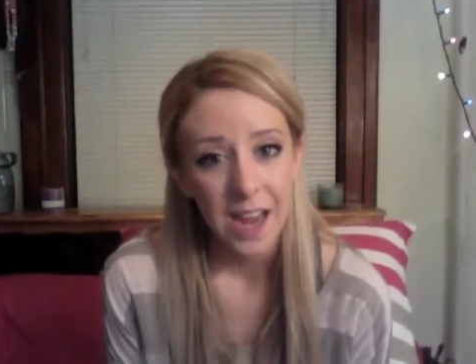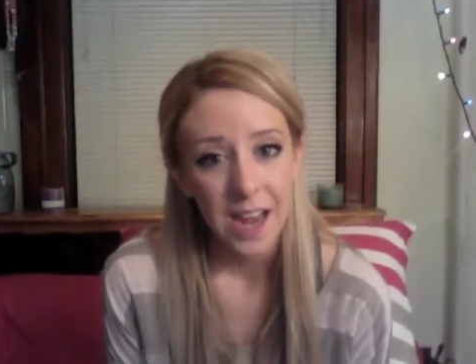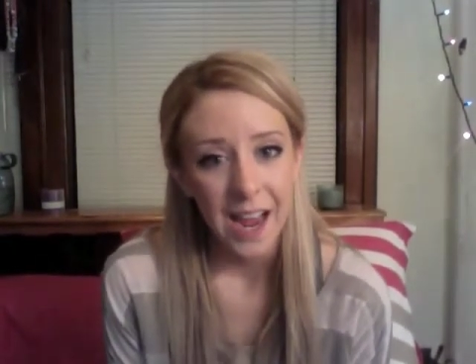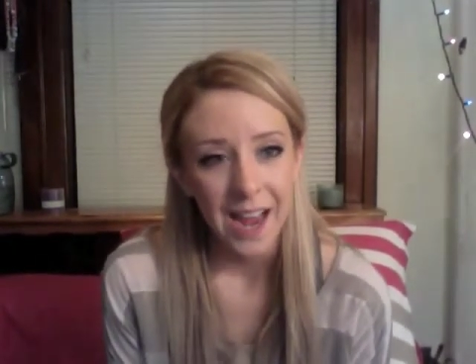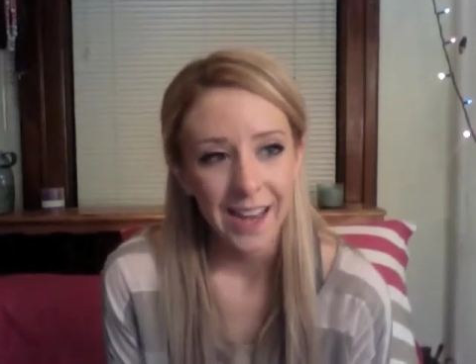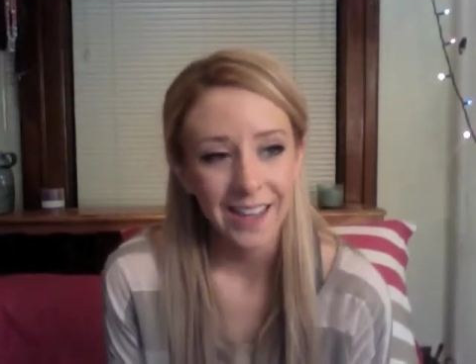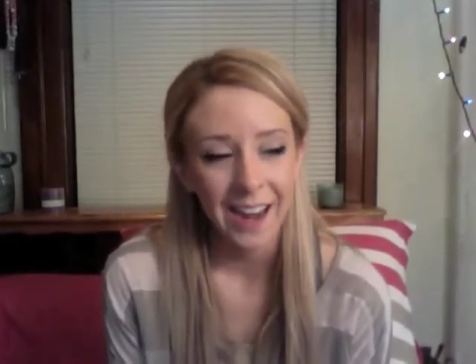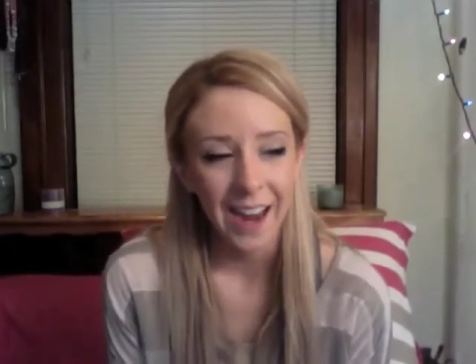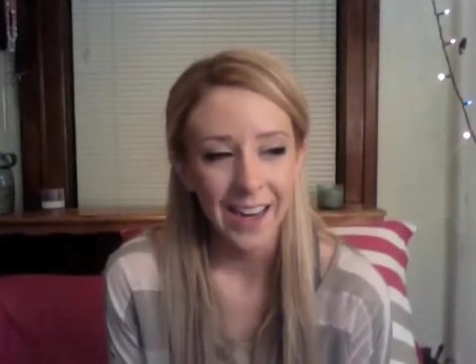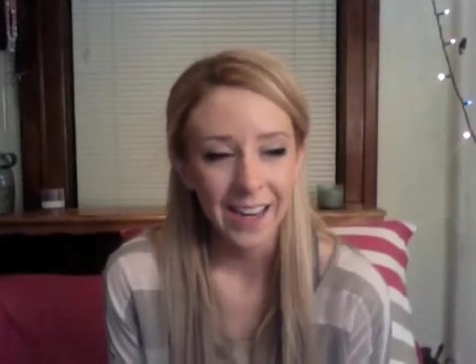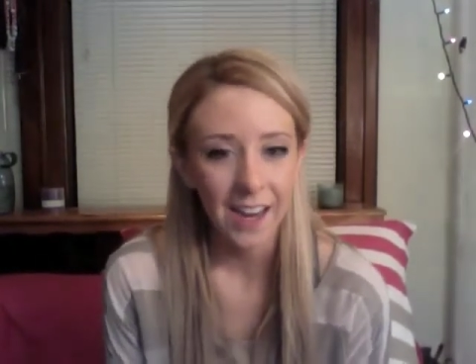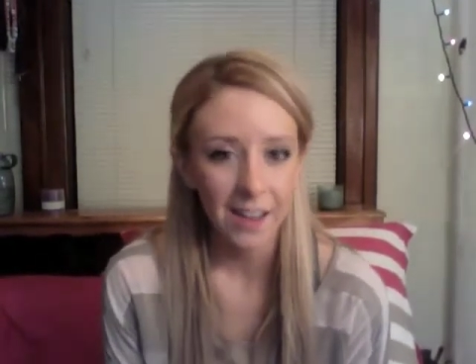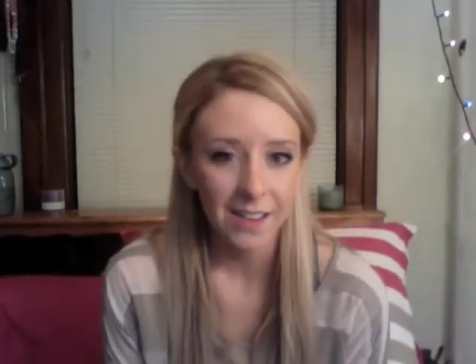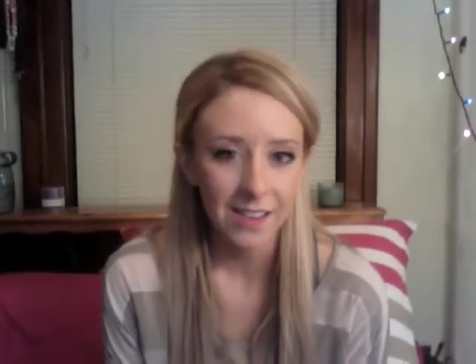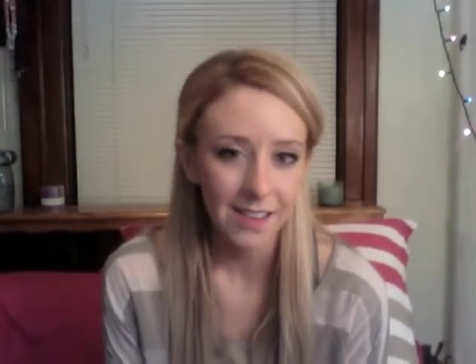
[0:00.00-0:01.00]
And I
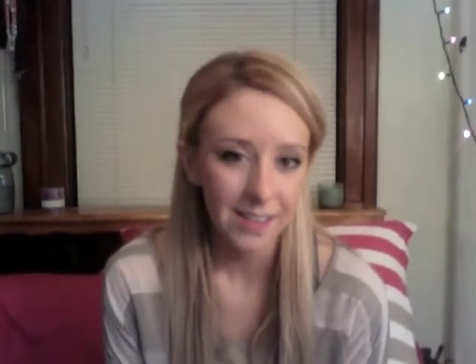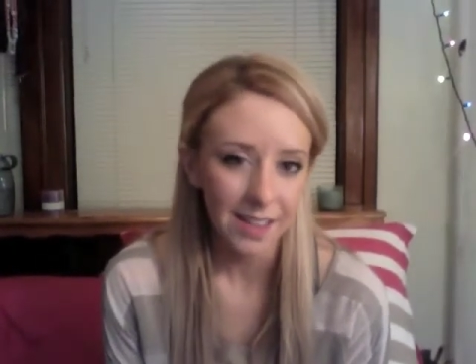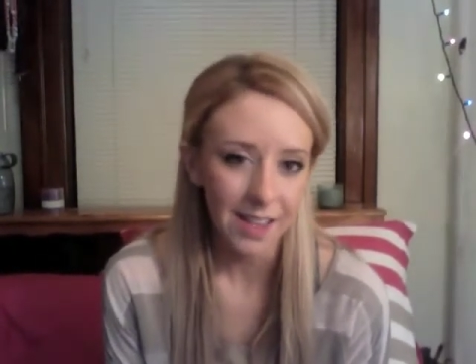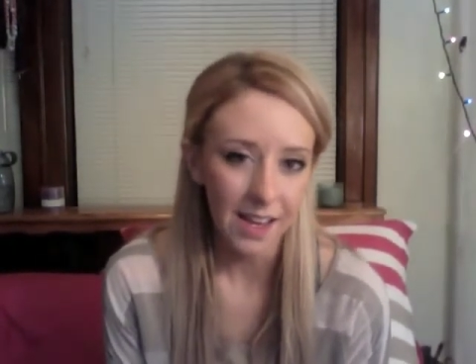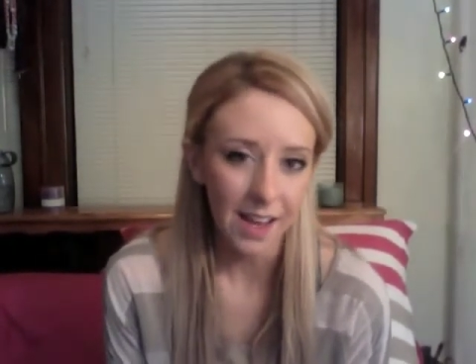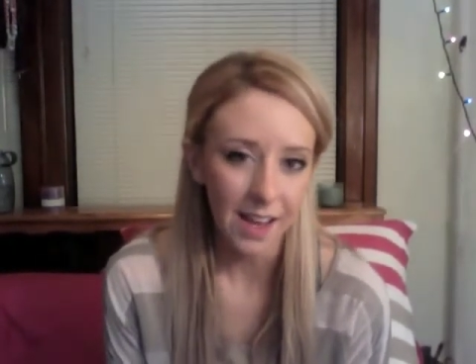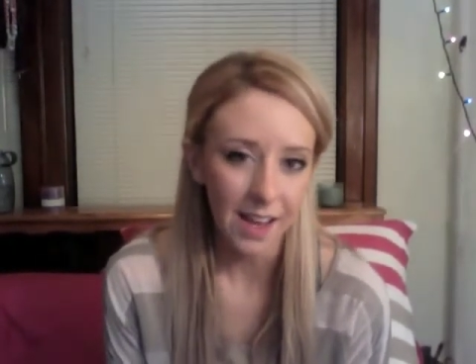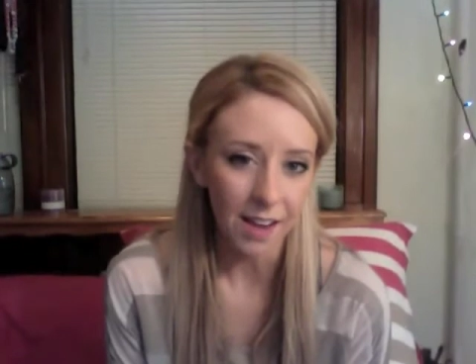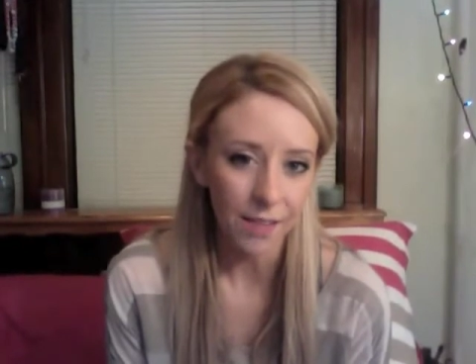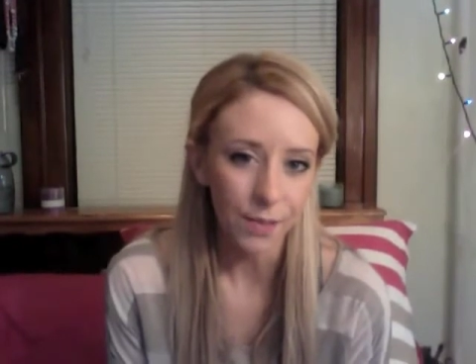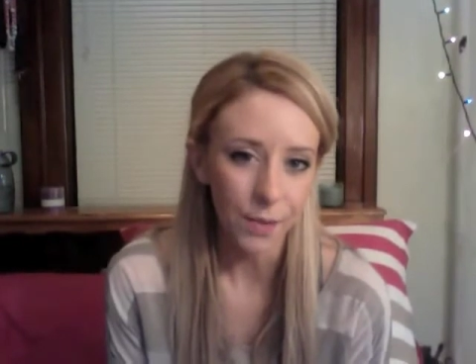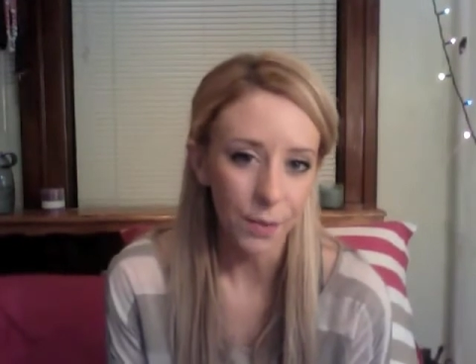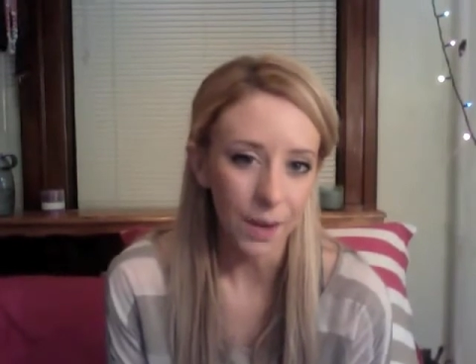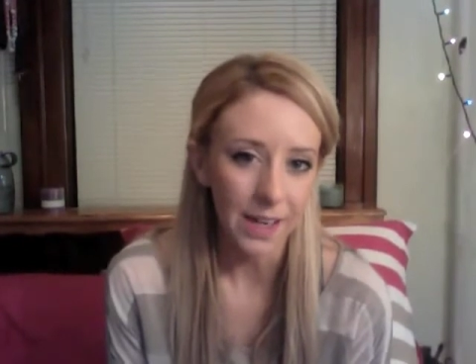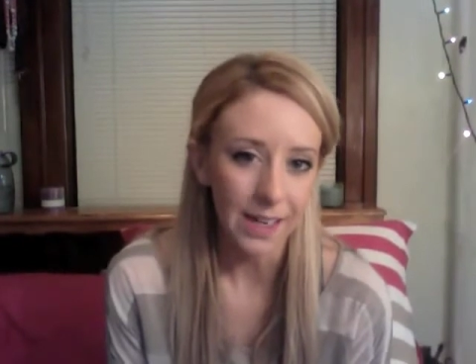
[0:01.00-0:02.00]
kind of think they have
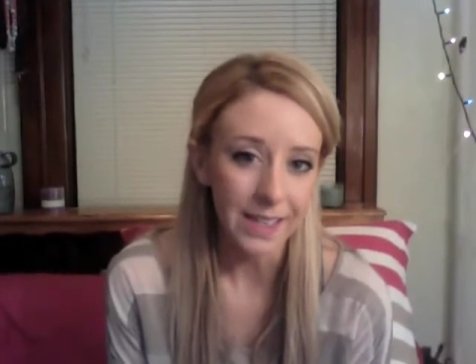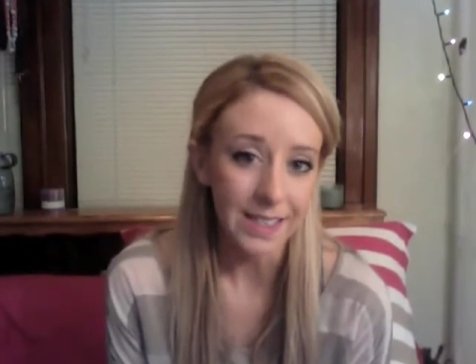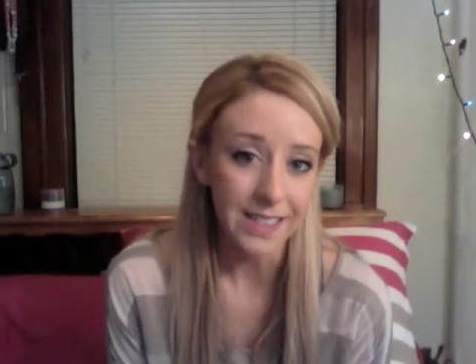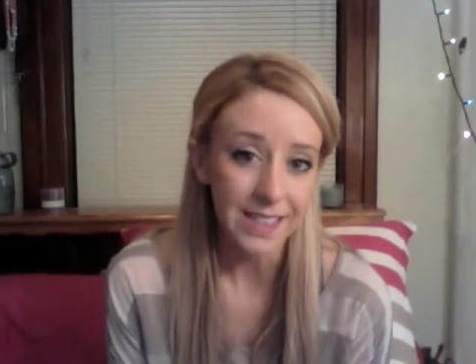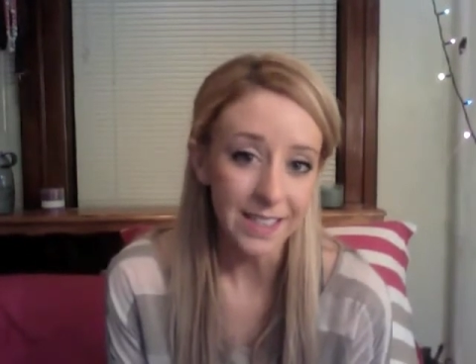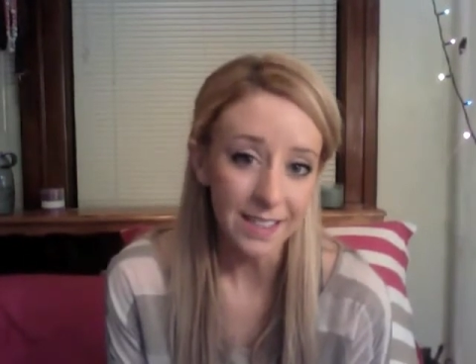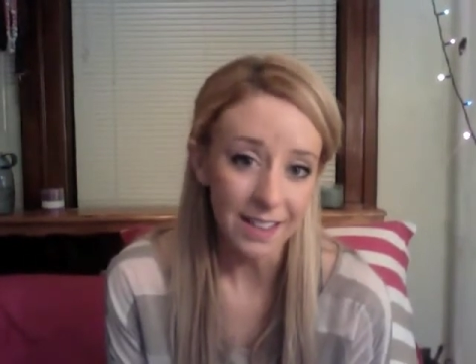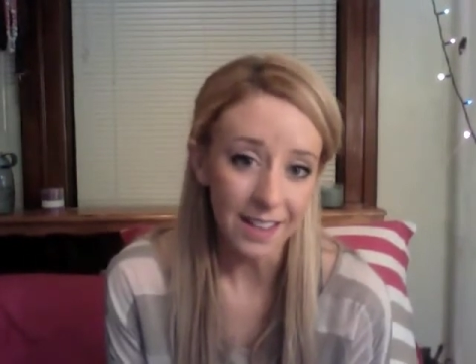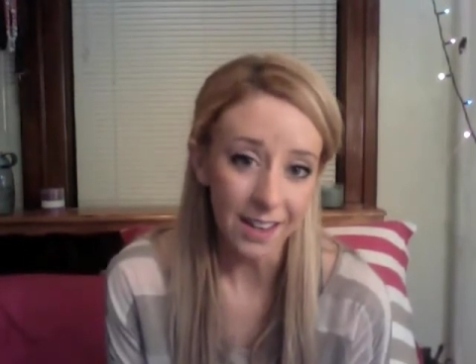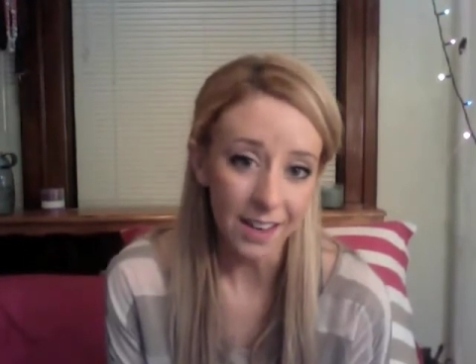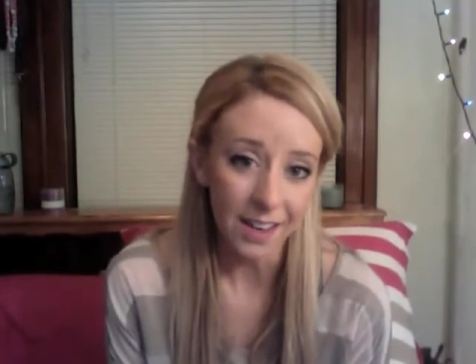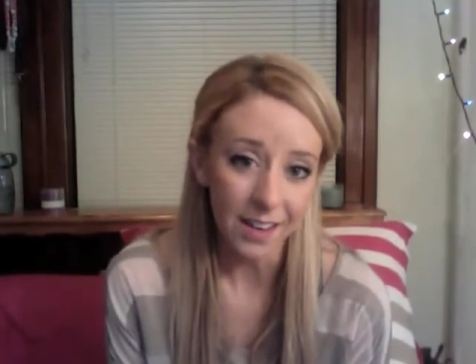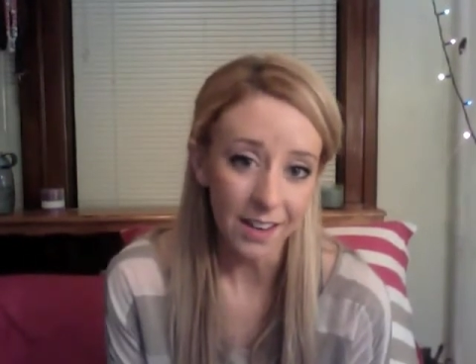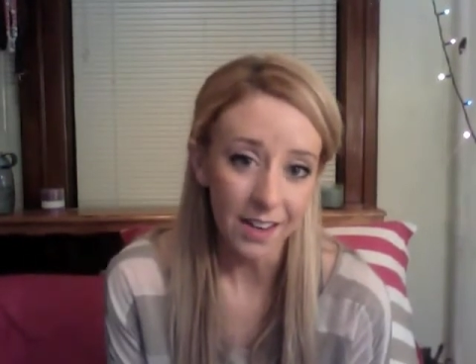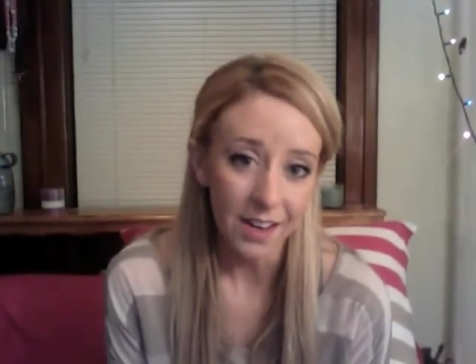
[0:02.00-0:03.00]
the right idea there.